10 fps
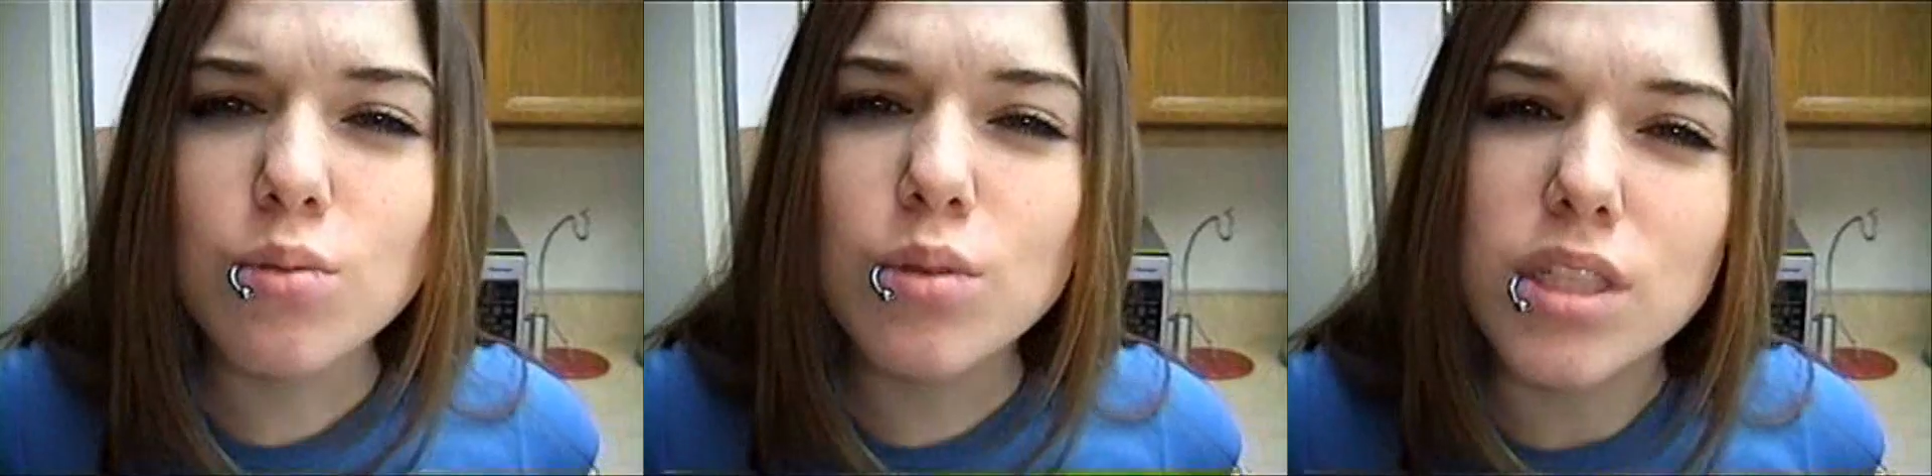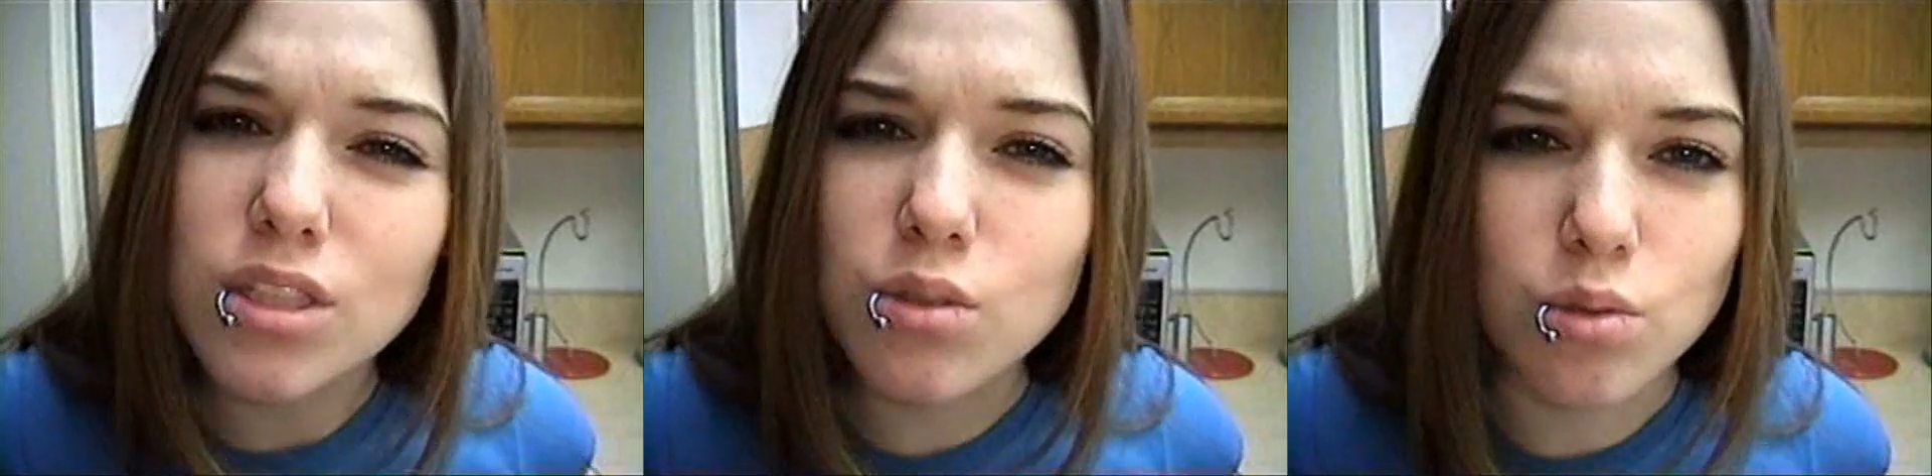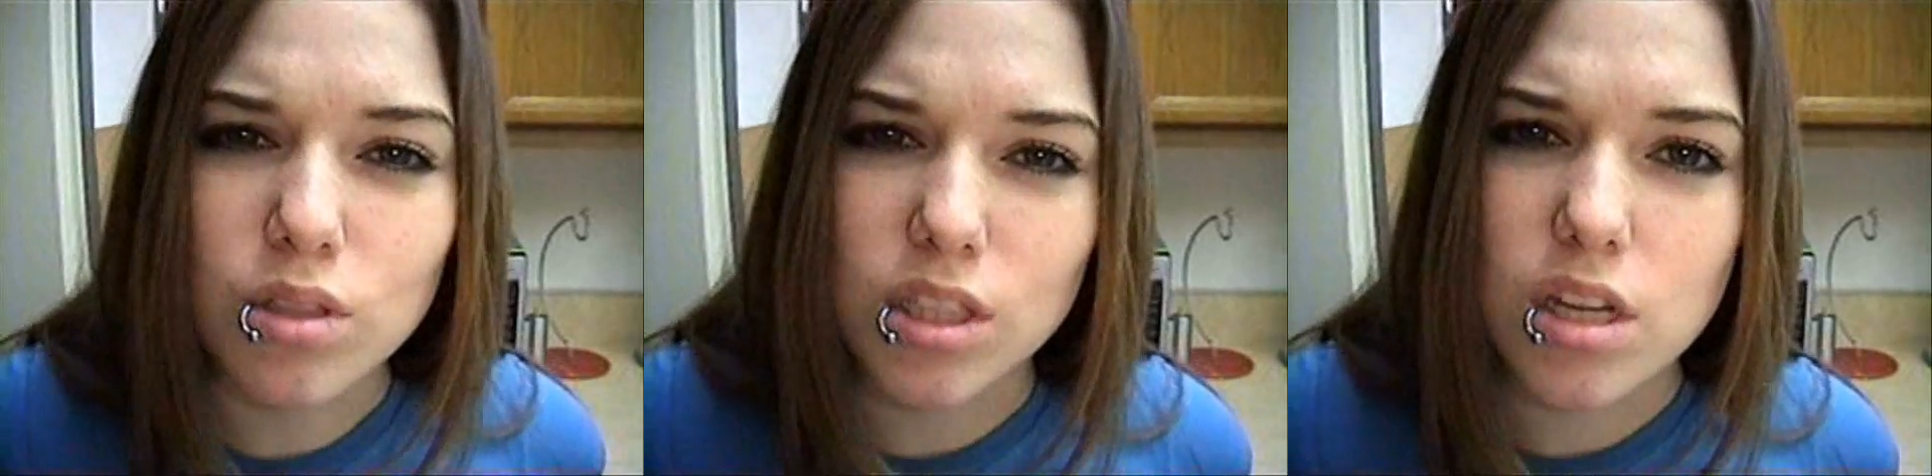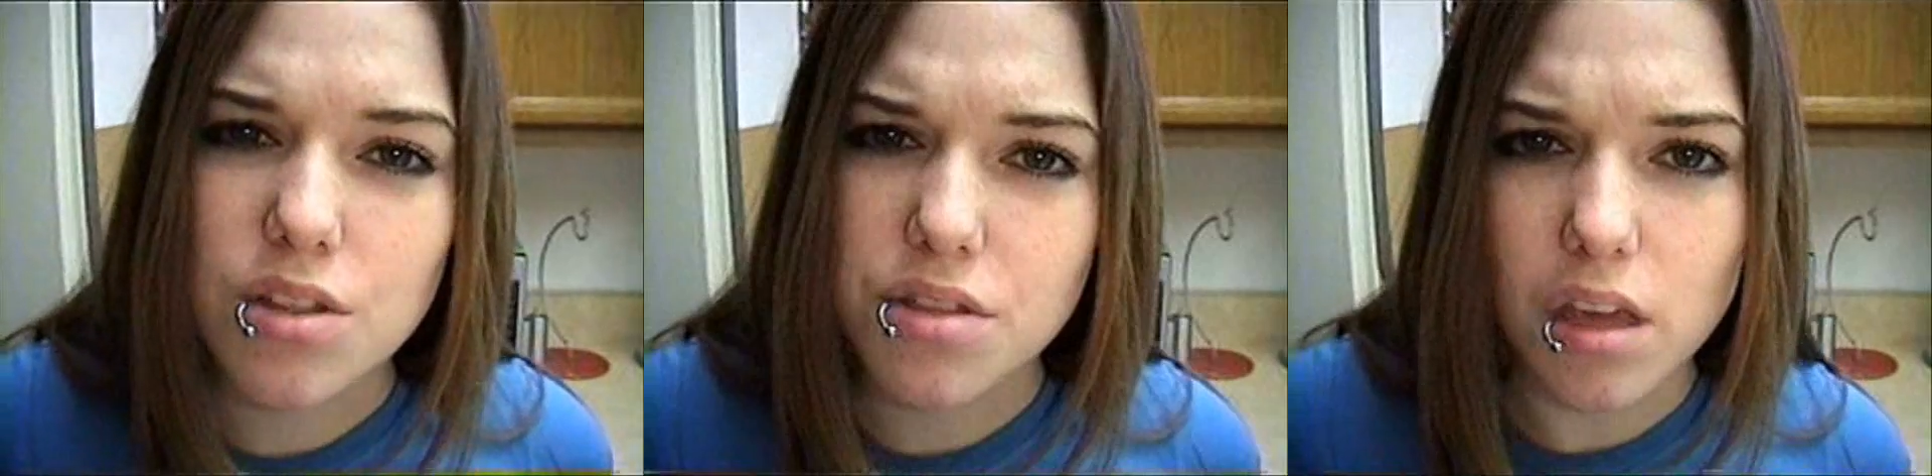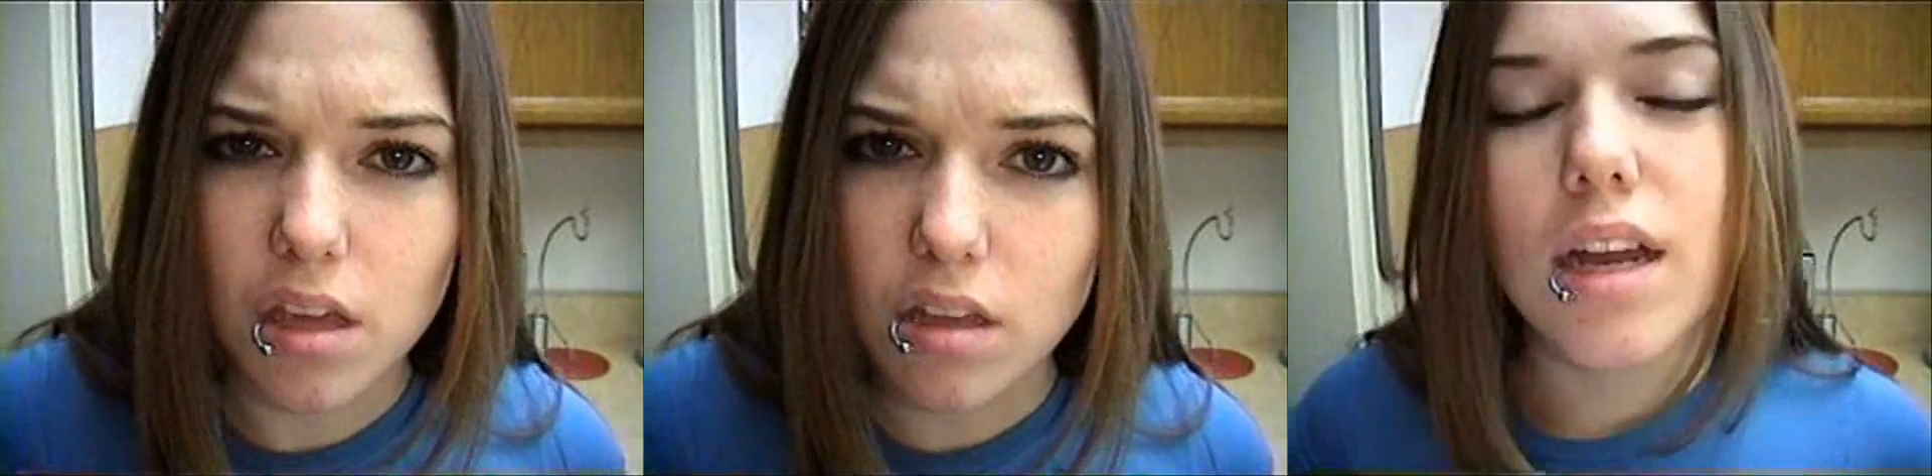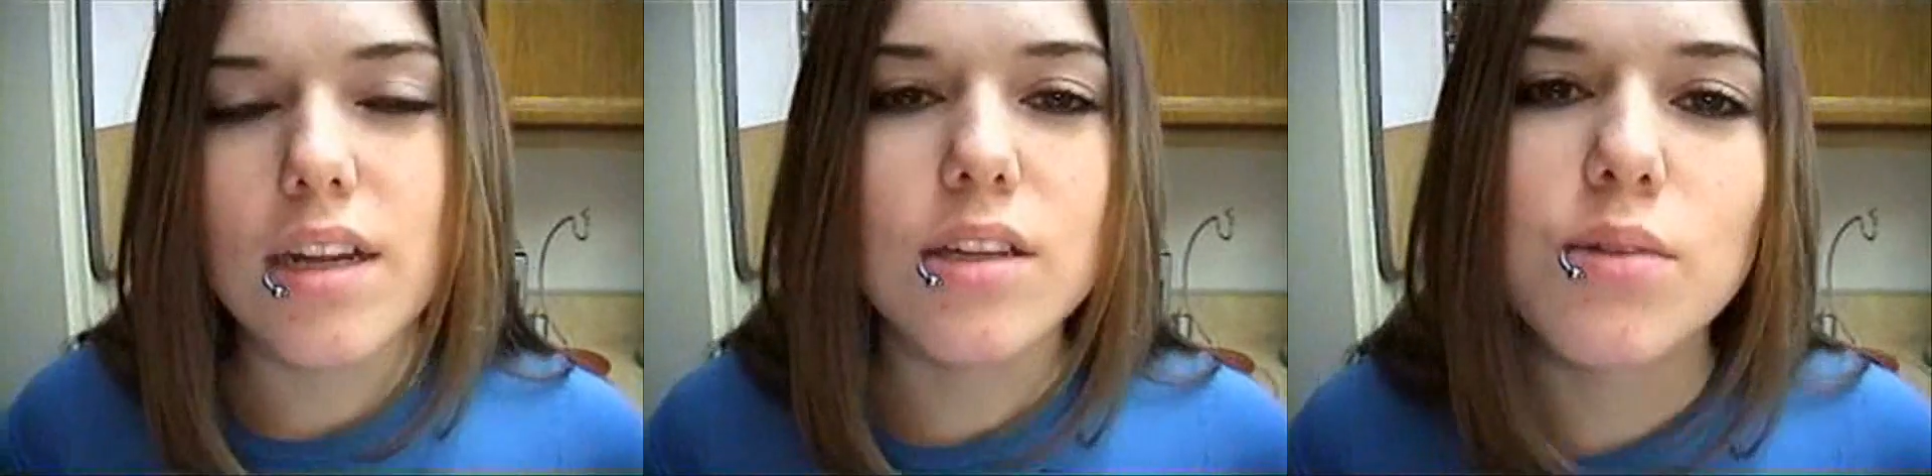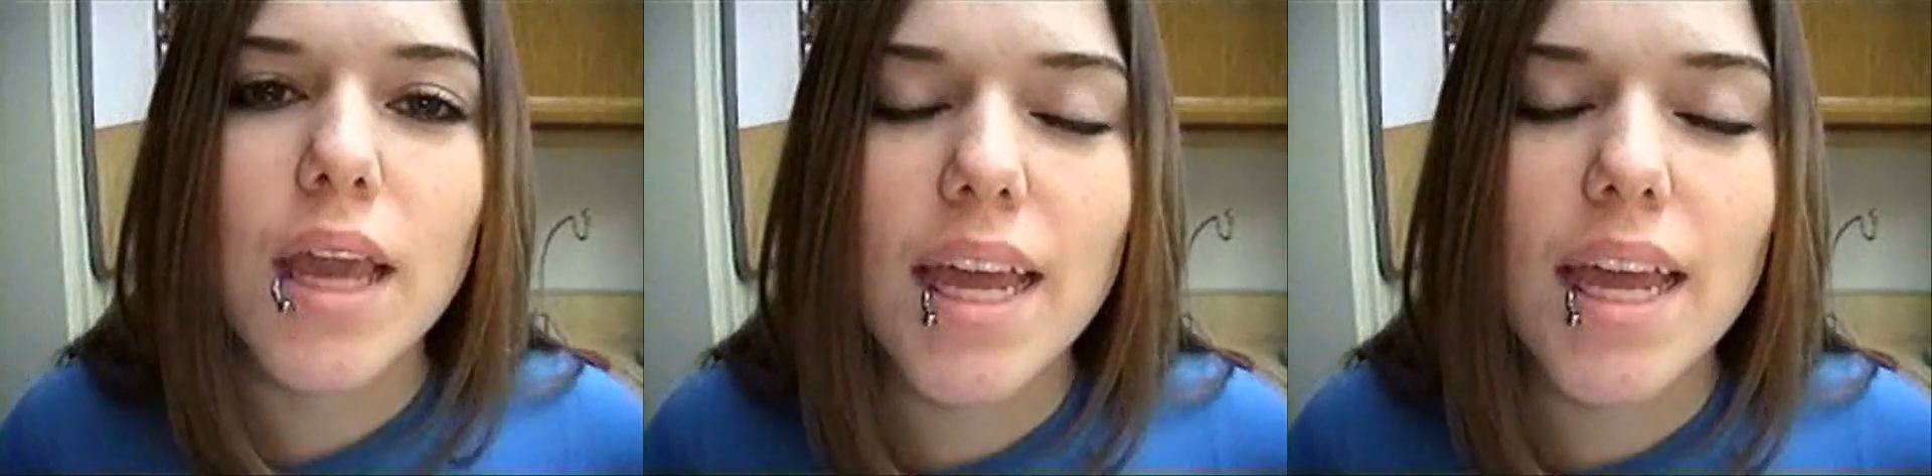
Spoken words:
Who would do such a thing? How do you